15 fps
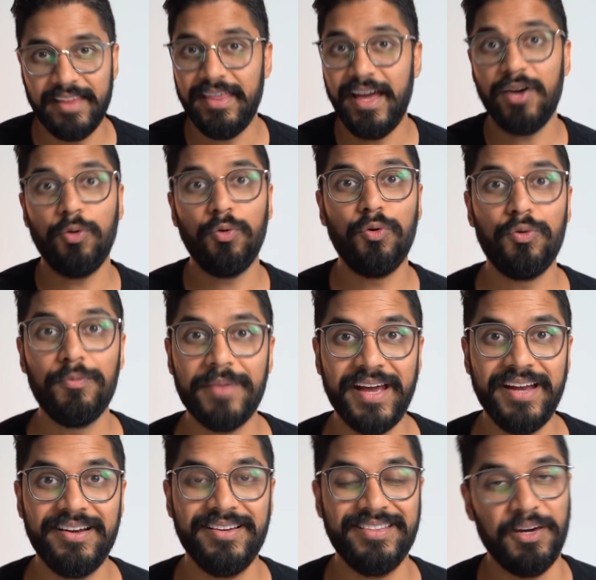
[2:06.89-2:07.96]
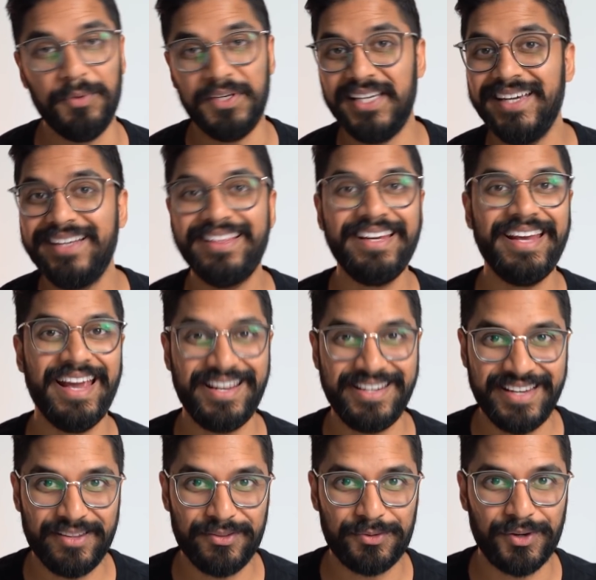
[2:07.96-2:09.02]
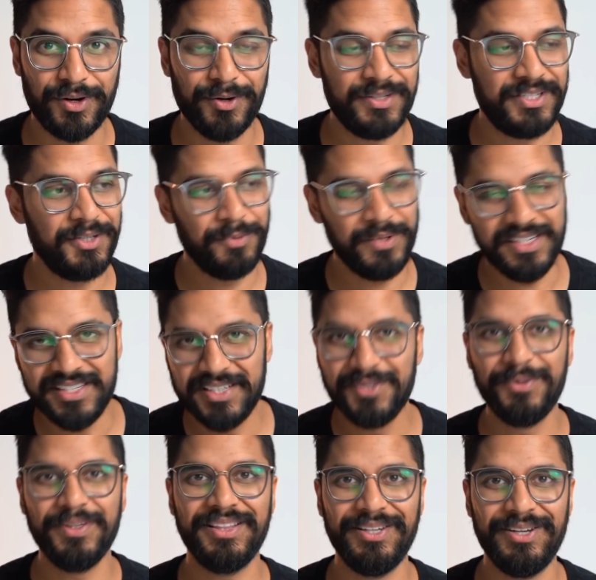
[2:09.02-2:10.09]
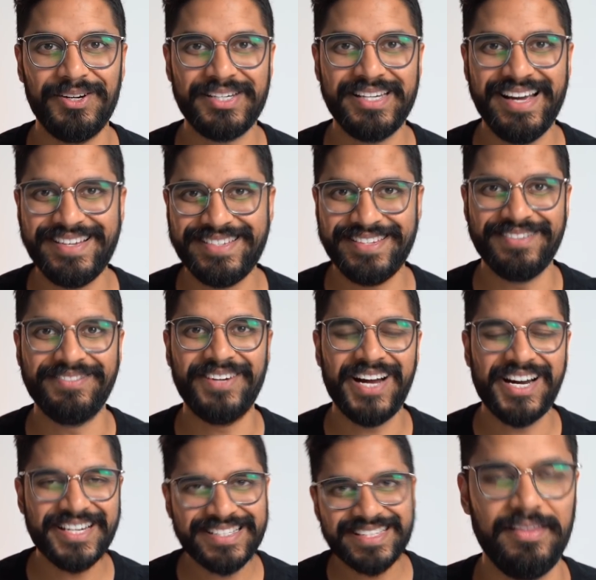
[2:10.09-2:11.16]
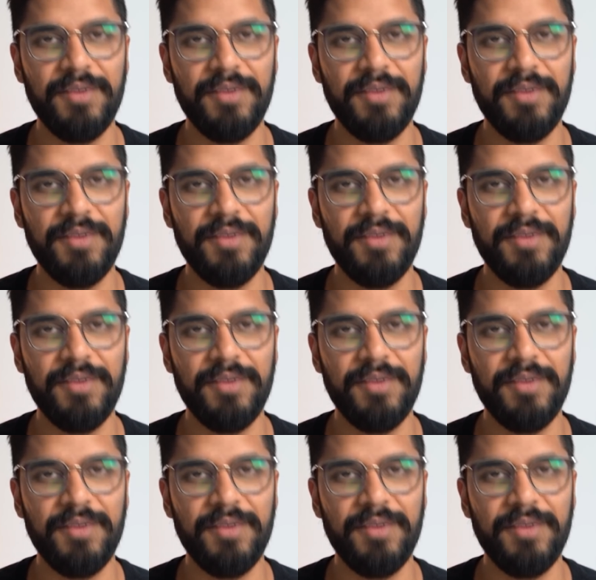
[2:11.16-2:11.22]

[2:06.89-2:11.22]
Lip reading: and that all meant that we kicked the can down the road till we deal with the lockdowns and the virus,